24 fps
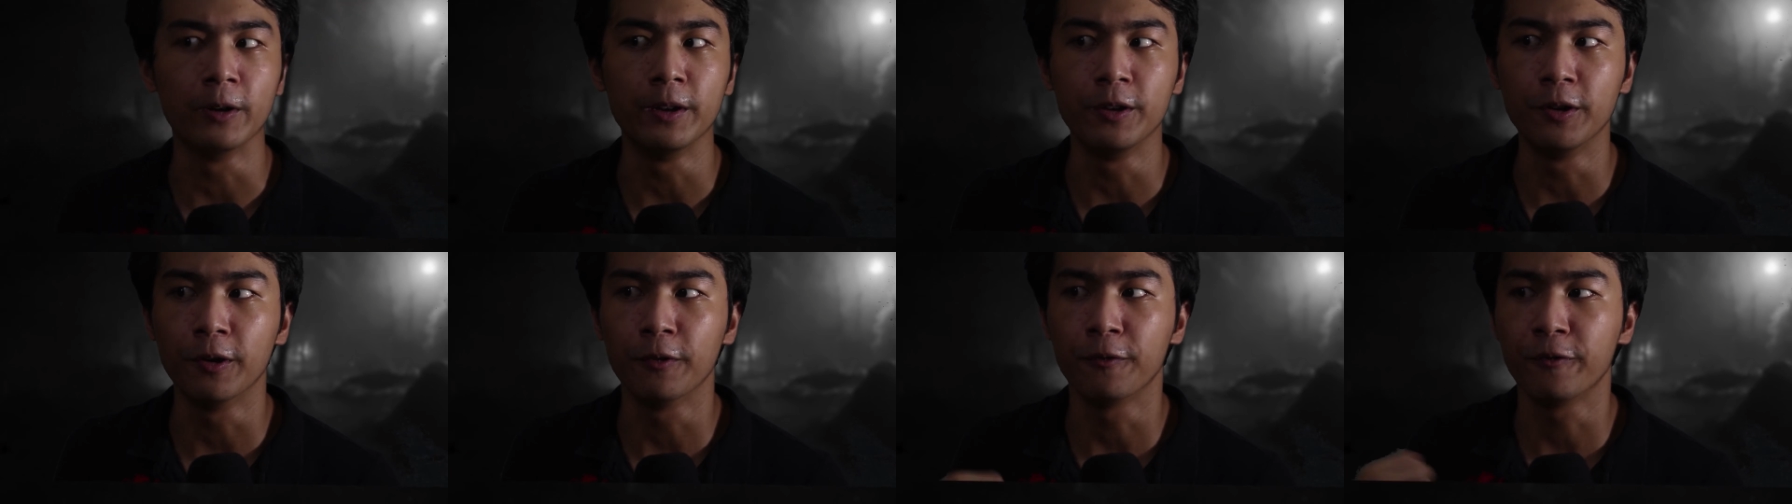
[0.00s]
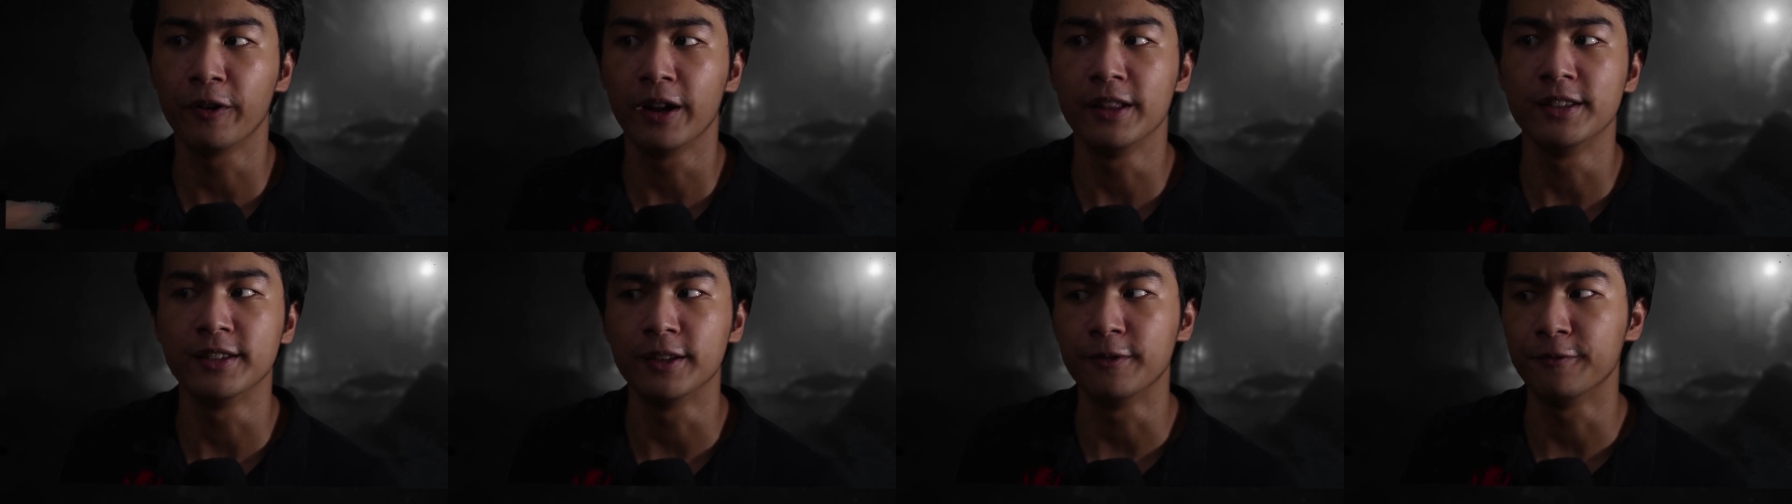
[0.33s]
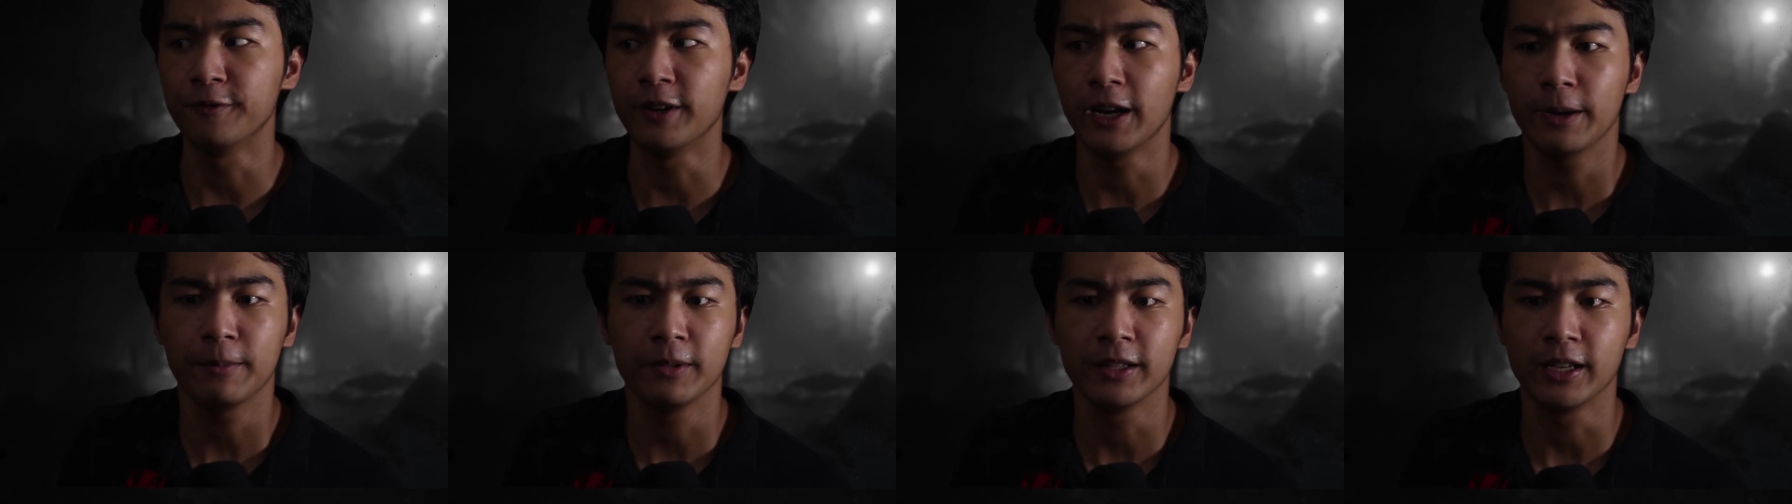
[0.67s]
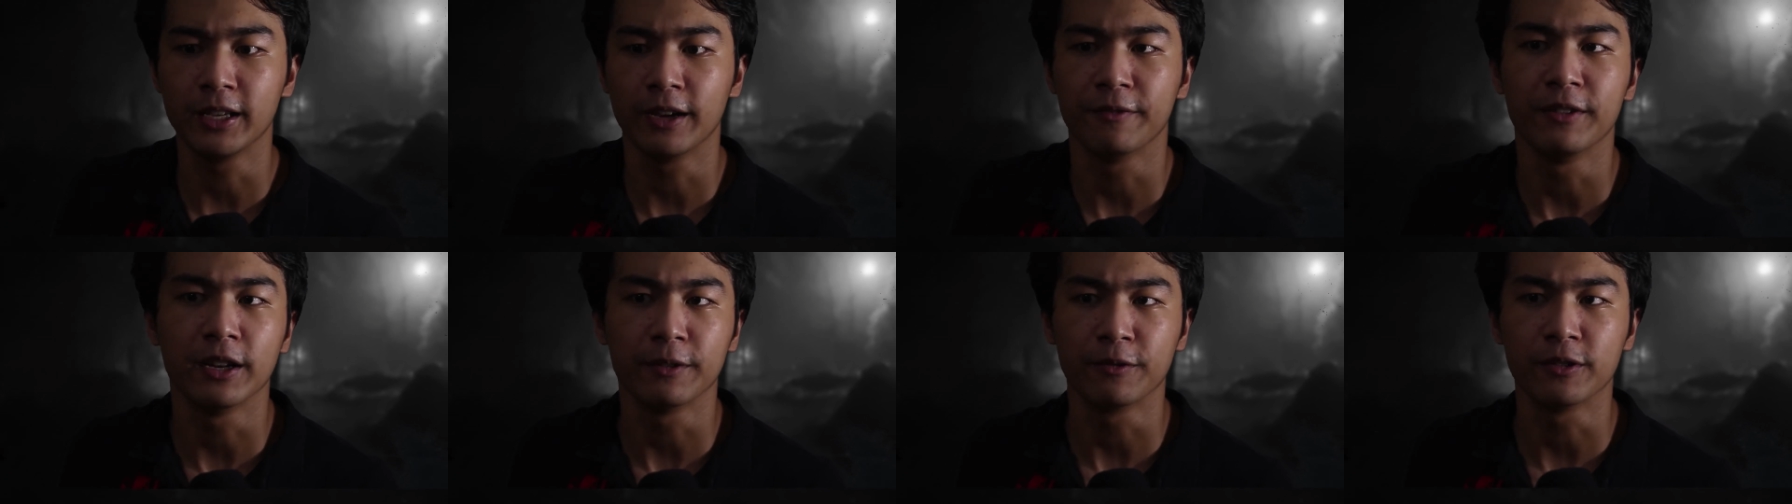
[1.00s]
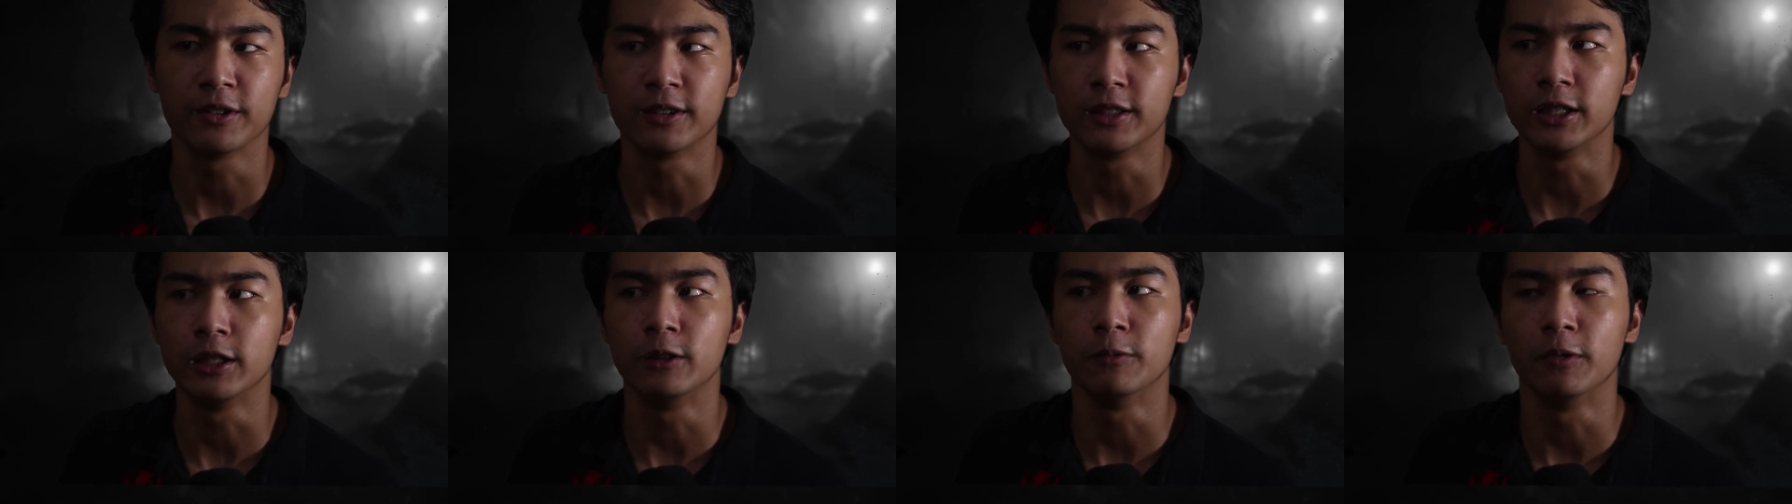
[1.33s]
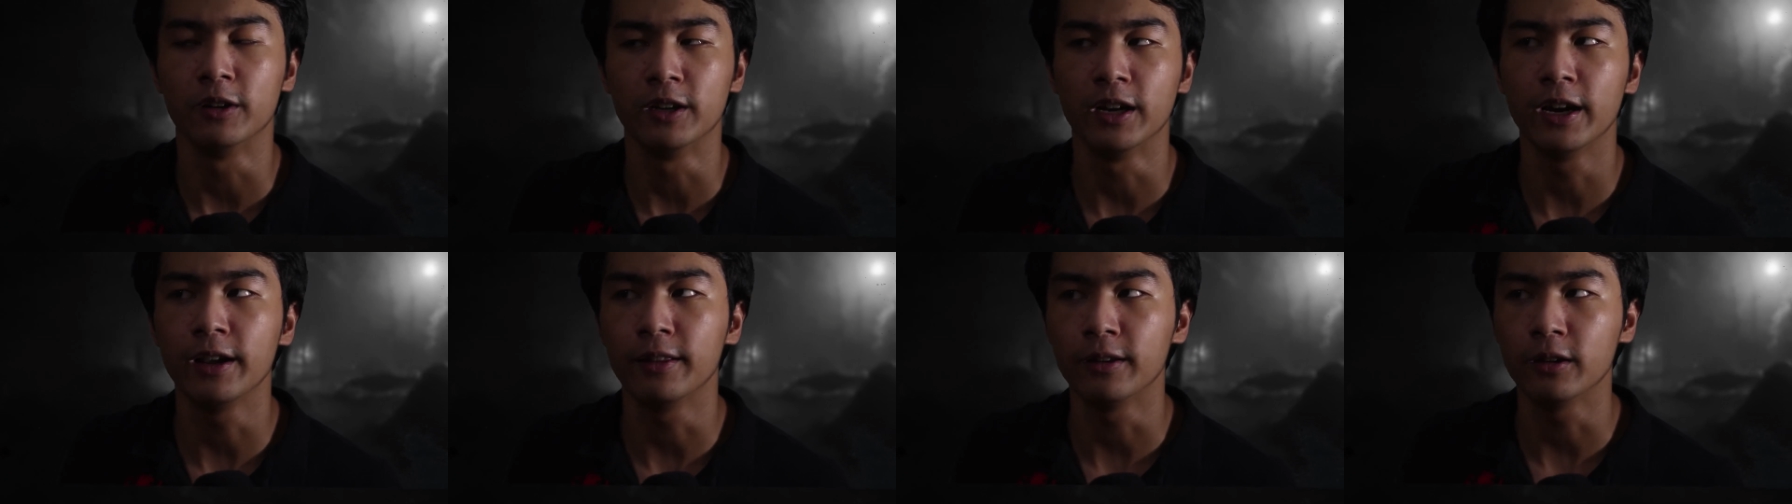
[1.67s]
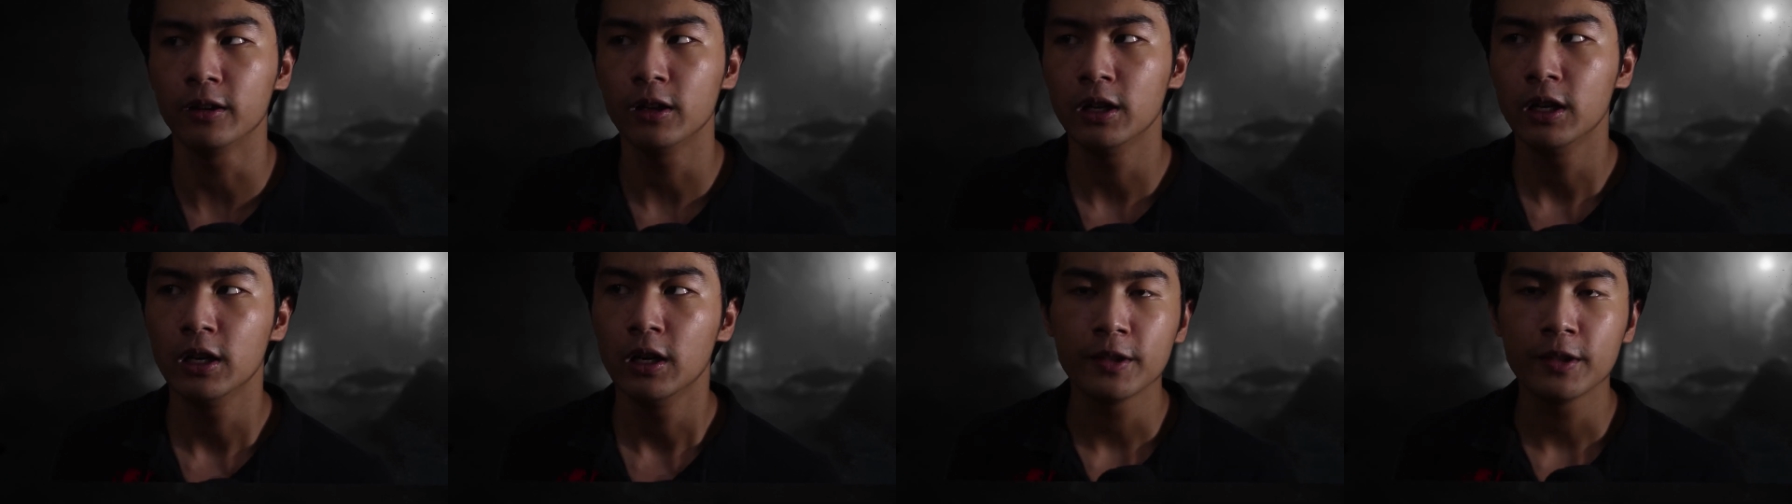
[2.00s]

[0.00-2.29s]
and your friends and family have never seen one either.